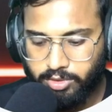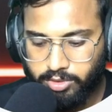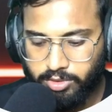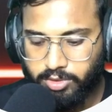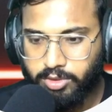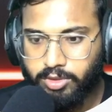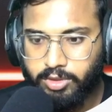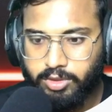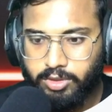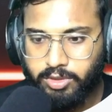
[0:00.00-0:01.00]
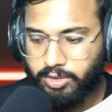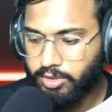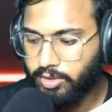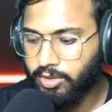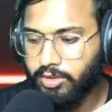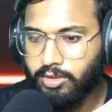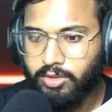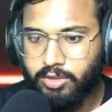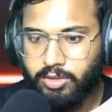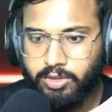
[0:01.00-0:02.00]

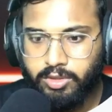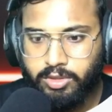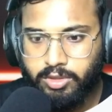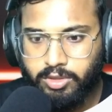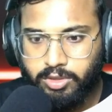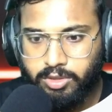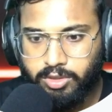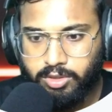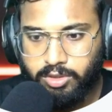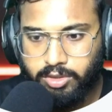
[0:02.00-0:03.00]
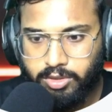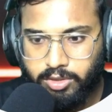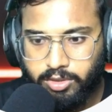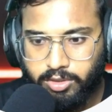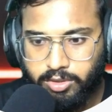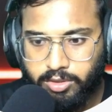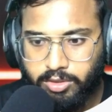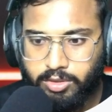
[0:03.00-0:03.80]
[no speech]